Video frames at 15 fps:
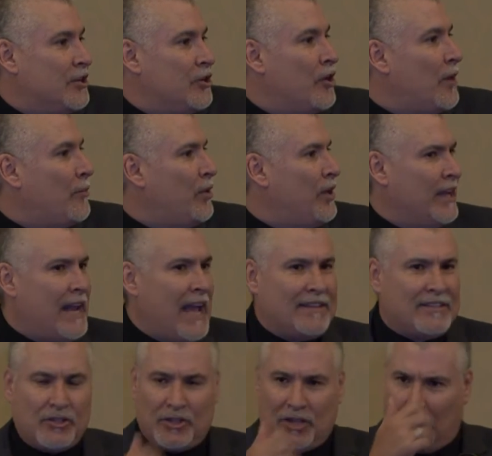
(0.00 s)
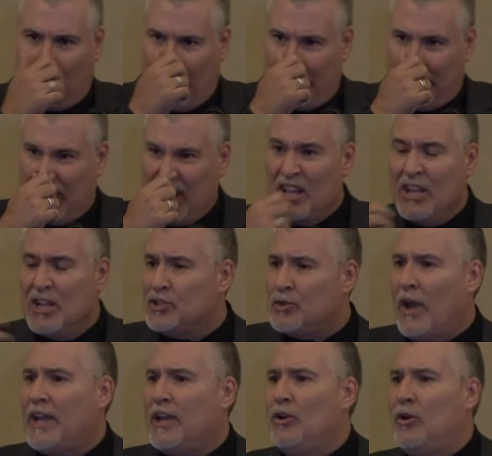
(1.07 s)
You're not putting an asset shell around it, so
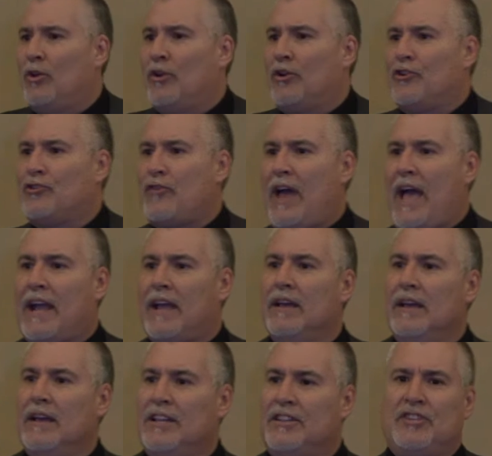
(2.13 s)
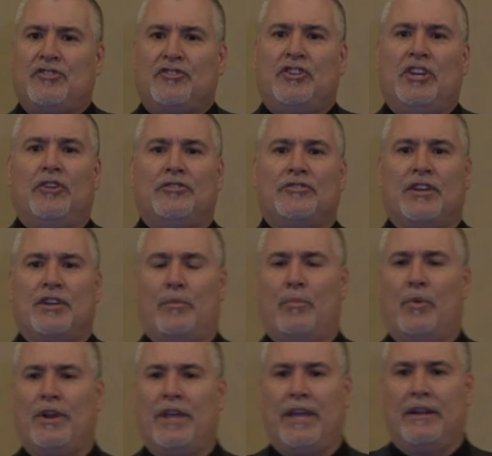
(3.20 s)
I can no longer track these chillers that you're
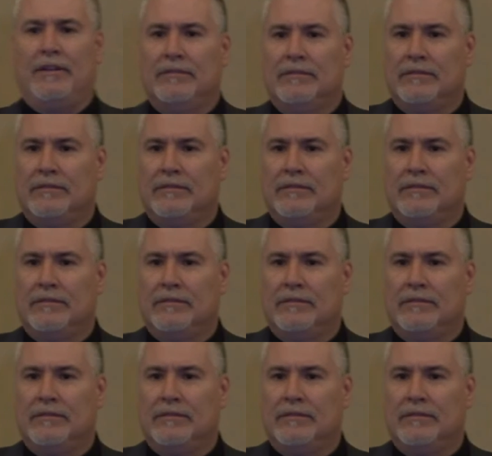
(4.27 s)
putting in.